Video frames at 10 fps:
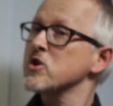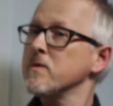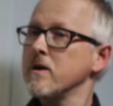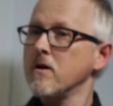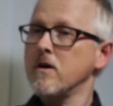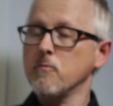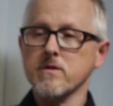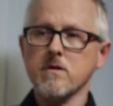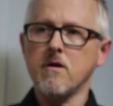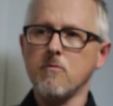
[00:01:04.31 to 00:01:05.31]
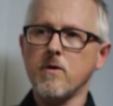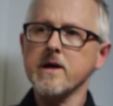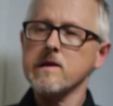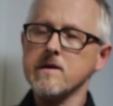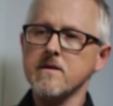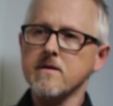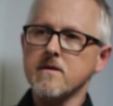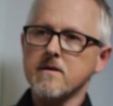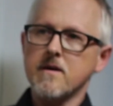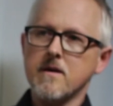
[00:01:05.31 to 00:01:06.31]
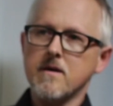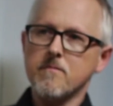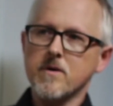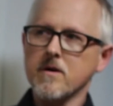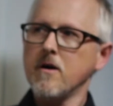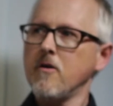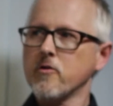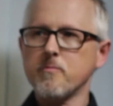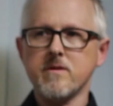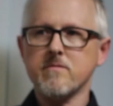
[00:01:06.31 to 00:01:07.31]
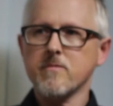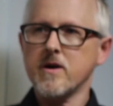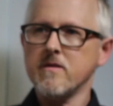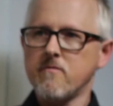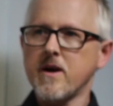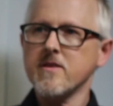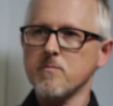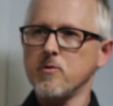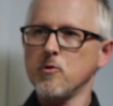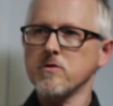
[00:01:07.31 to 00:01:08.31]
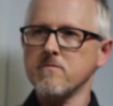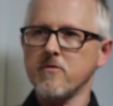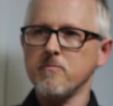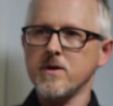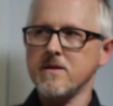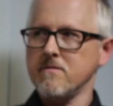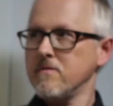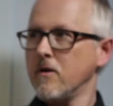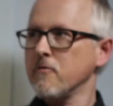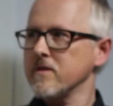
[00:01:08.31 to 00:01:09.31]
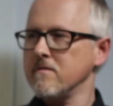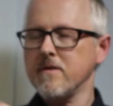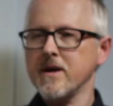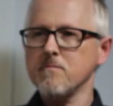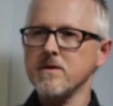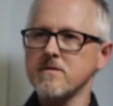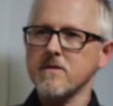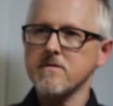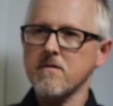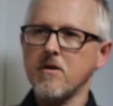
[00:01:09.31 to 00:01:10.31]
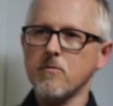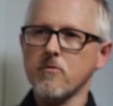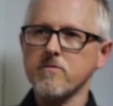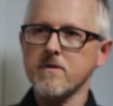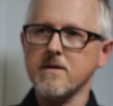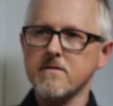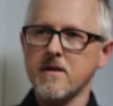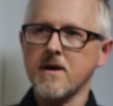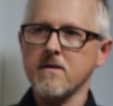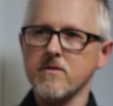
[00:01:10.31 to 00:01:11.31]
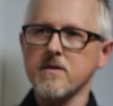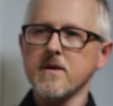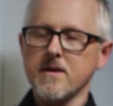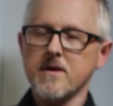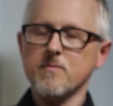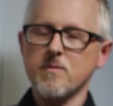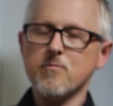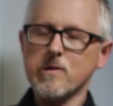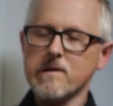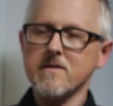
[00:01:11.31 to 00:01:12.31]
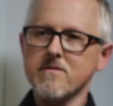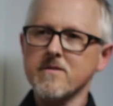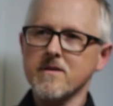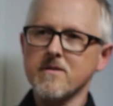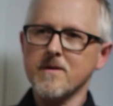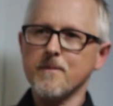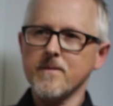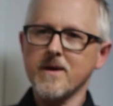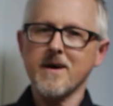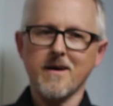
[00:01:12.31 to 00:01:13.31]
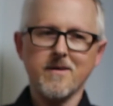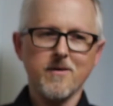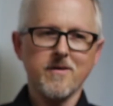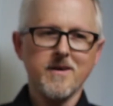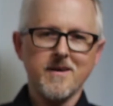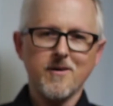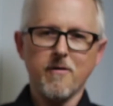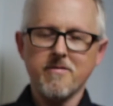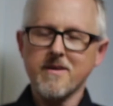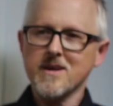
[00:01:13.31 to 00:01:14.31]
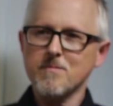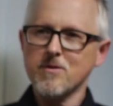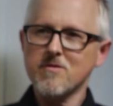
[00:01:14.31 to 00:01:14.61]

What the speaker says: me a lot with Carl Whiteley. And Carl's been kind of very supportive of me, and obviously inviting me to the Star Wars Day today has been brilliant. So yeah, can't thank him enough